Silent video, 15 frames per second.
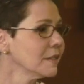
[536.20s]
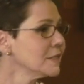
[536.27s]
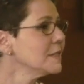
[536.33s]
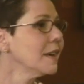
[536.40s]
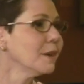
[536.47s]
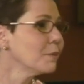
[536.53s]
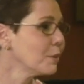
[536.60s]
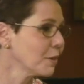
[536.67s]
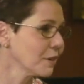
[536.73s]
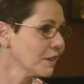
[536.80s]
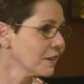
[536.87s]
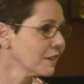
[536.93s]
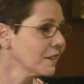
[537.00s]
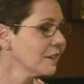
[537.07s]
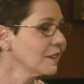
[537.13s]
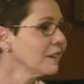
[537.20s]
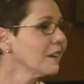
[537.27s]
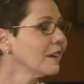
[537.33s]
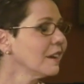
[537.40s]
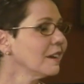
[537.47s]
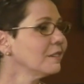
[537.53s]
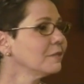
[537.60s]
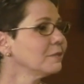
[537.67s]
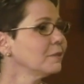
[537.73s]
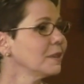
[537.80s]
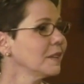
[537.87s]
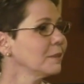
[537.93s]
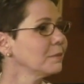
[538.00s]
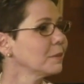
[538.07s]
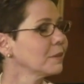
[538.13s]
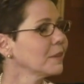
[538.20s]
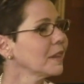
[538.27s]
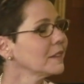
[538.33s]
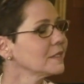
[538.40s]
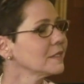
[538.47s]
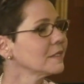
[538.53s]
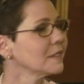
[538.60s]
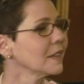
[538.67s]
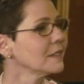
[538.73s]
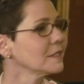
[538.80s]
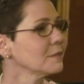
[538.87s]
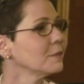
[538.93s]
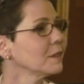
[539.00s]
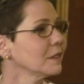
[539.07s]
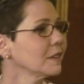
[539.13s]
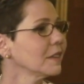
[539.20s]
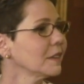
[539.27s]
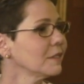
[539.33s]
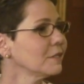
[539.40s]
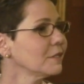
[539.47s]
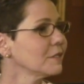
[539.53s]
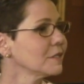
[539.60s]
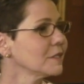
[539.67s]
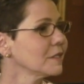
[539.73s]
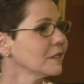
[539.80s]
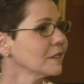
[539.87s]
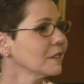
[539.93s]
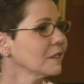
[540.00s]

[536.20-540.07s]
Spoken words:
network of people. That's really interesting.